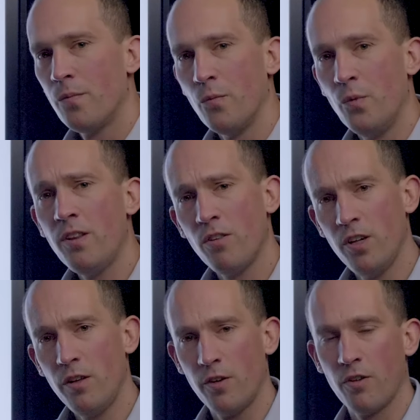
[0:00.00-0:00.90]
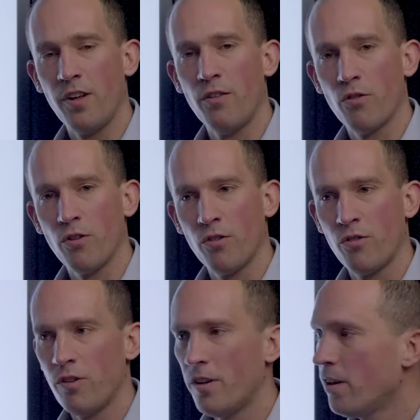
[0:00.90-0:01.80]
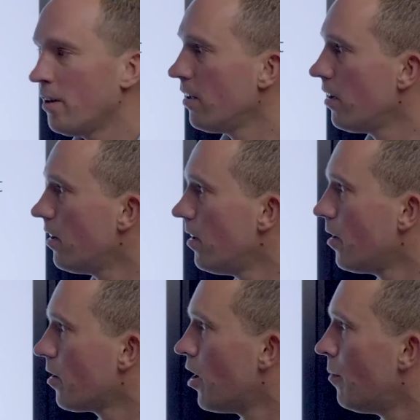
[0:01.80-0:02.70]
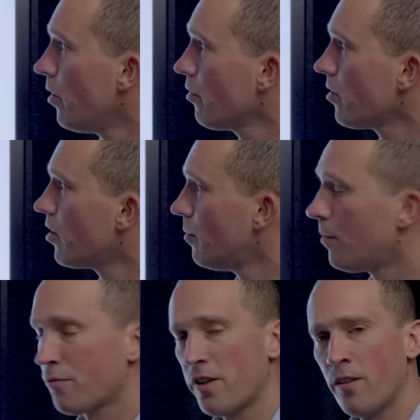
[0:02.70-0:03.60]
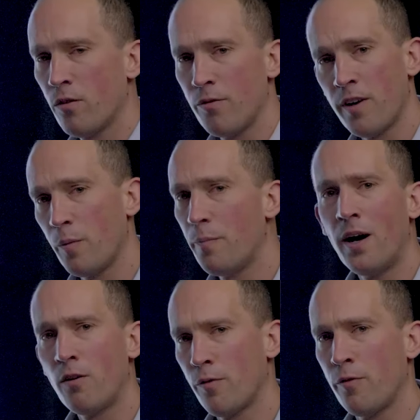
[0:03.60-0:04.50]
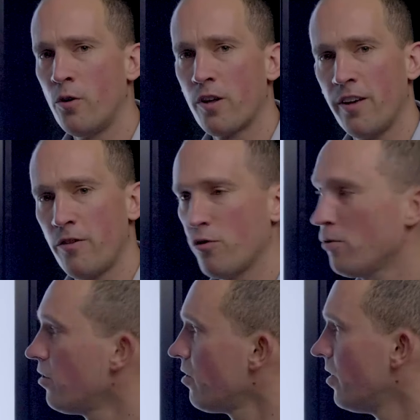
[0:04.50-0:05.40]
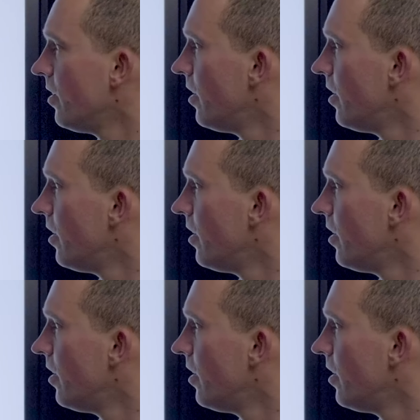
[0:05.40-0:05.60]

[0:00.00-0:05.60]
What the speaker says: With these heat flux sensors also come a set of very powerful accessories.